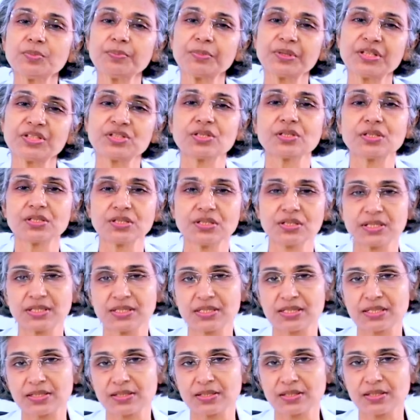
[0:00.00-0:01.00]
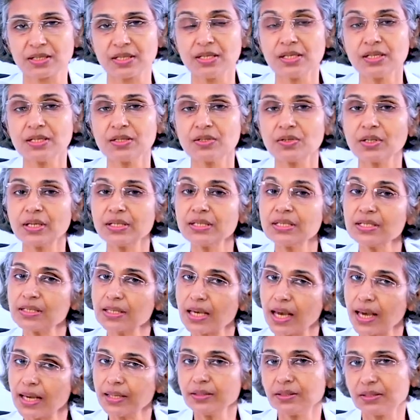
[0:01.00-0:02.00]
the pressure increases. That
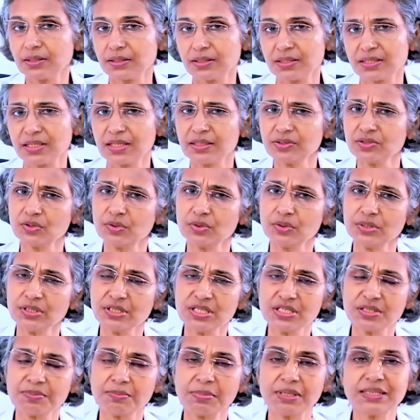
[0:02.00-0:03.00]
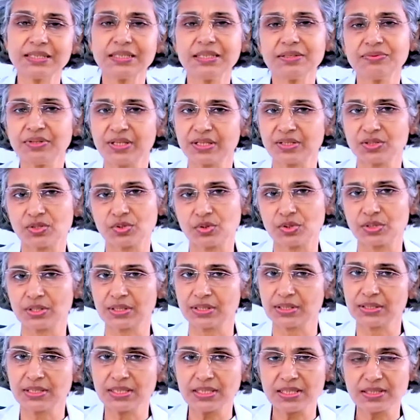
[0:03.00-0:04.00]
is another reason. So it is
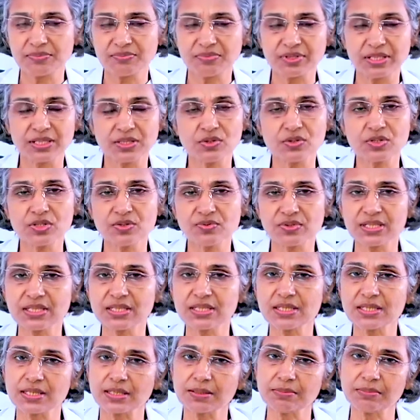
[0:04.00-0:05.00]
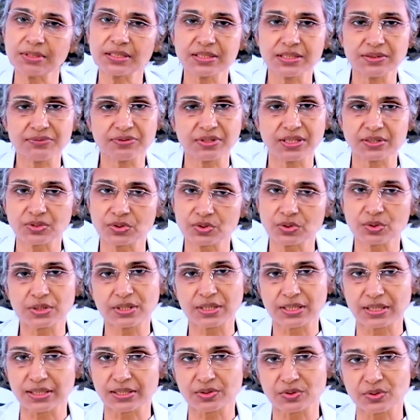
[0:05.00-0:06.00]
multifactorial. These varicose veins are
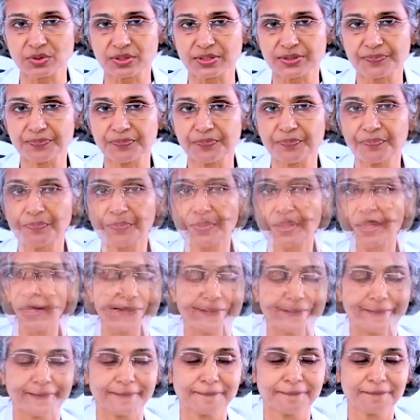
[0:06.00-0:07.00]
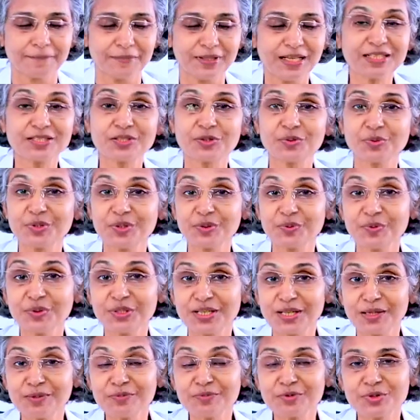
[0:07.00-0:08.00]
multifactorial actually. Next, when we
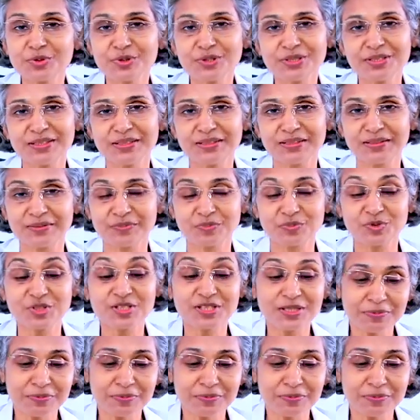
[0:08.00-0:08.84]
come to the